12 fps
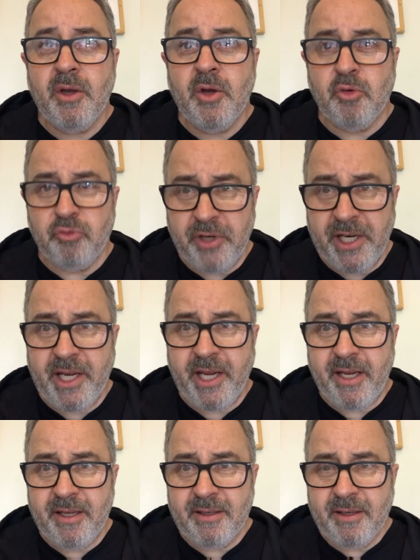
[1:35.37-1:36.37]

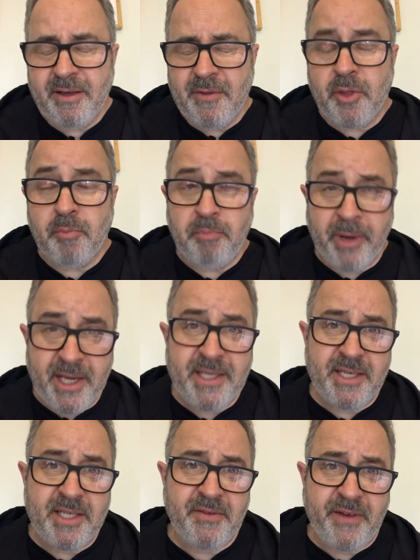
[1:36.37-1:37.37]
really the
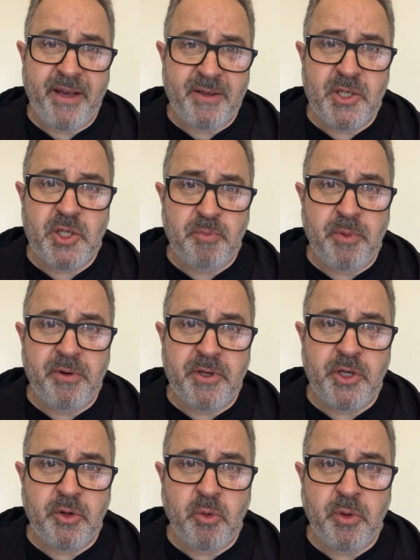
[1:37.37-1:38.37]
basis of our
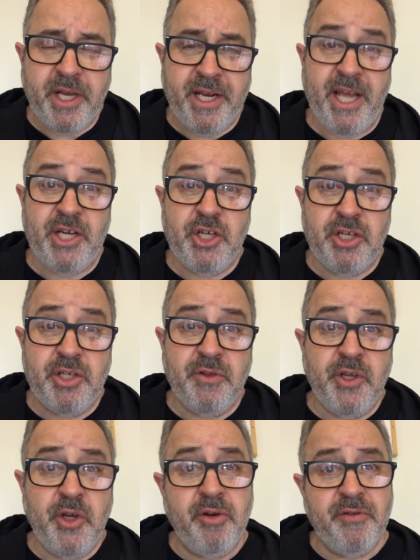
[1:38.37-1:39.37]
spiritual connection to the
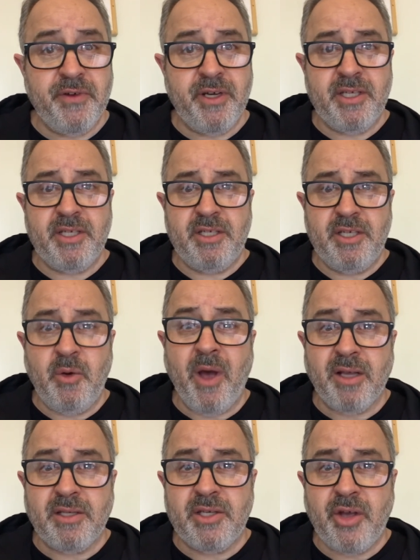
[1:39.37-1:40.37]
universe, to
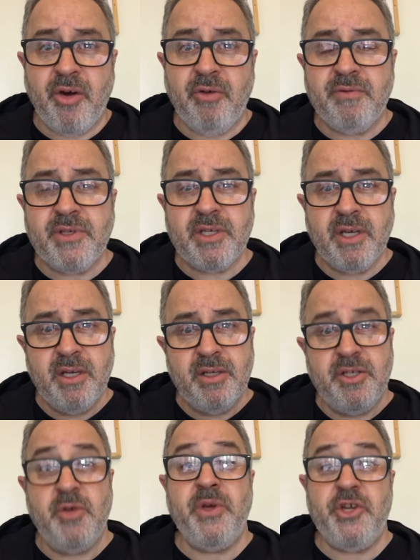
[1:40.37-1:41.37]
ourselves,
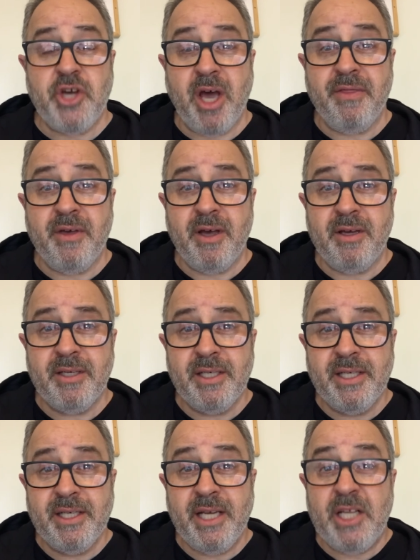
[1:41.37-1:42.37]
to each other.
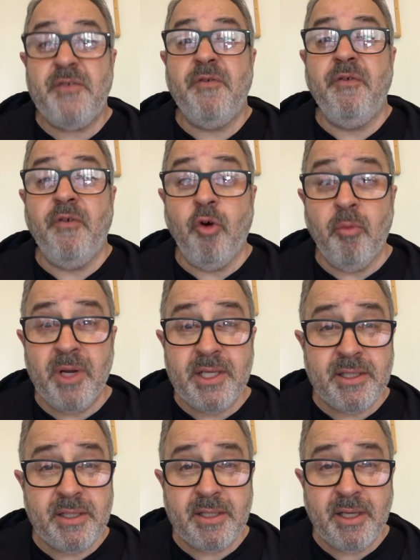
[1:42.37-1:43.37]
It's
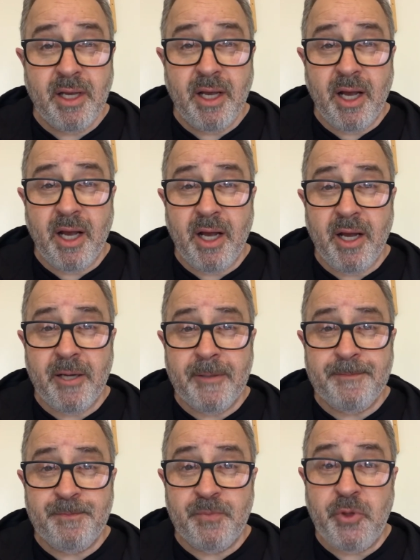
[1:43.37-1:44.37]
formless.
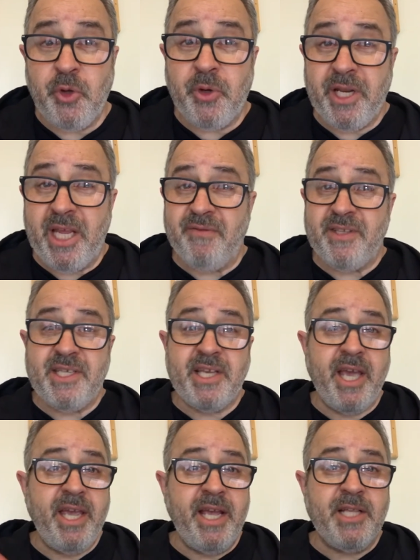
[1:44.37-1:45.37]
You could even
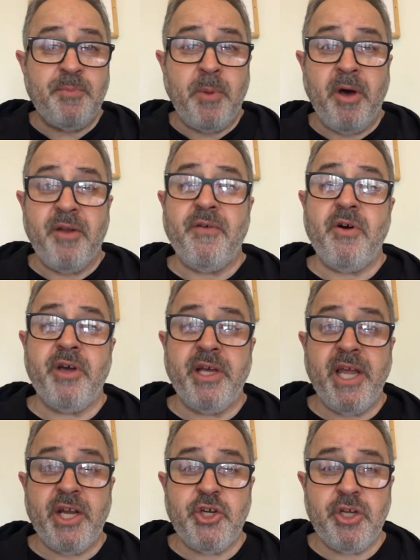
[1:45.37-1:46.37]
say it's part of our
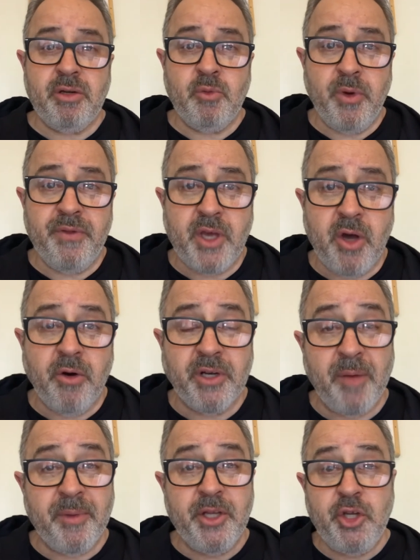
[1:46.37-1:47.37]
connection with God. I
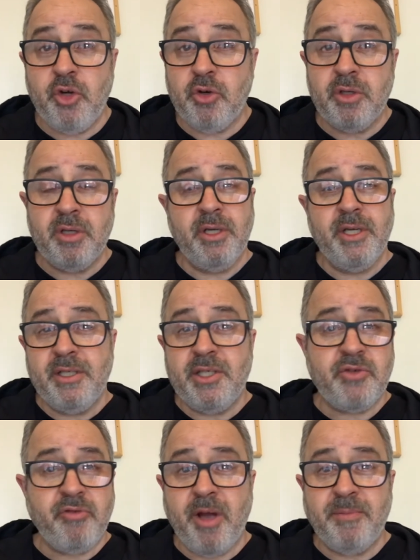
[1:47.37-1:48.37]
mean, Jung
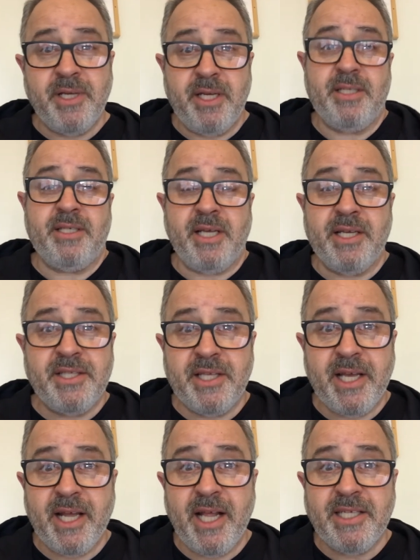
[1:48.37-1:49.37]
described it as the
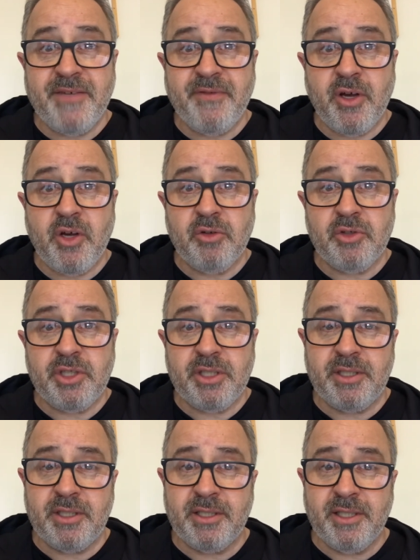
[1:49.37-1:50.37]
collective
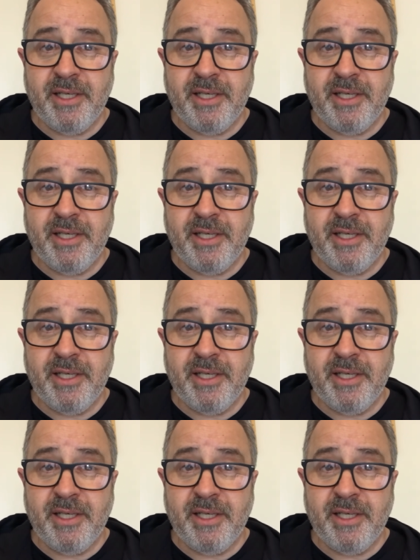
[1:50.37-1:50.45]
unconscious.